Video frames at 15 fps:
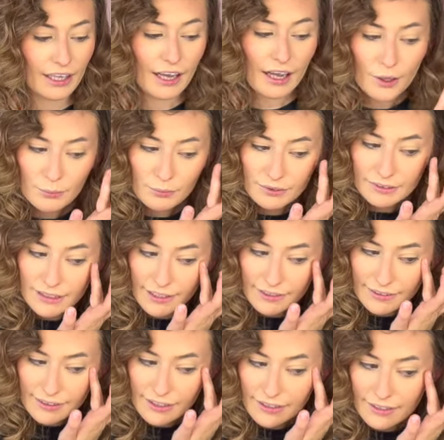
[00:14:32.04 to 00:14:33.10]
I will take
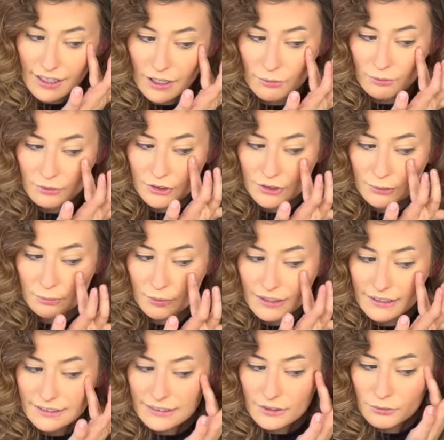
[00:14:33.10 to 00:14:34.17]
it and I will just
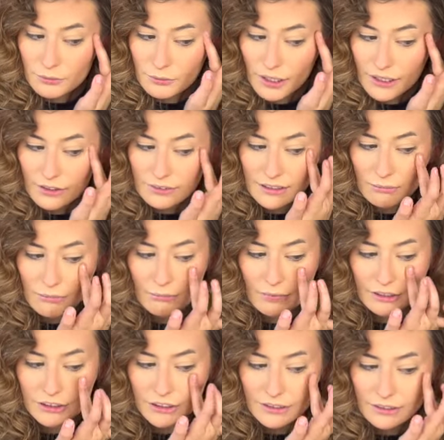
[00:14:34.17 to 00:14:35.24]
place it right on top of my
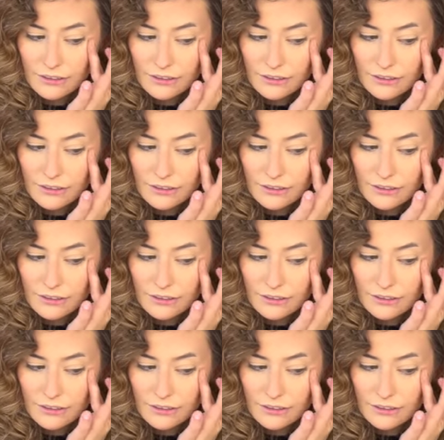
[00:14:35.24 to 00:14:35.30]
cheek.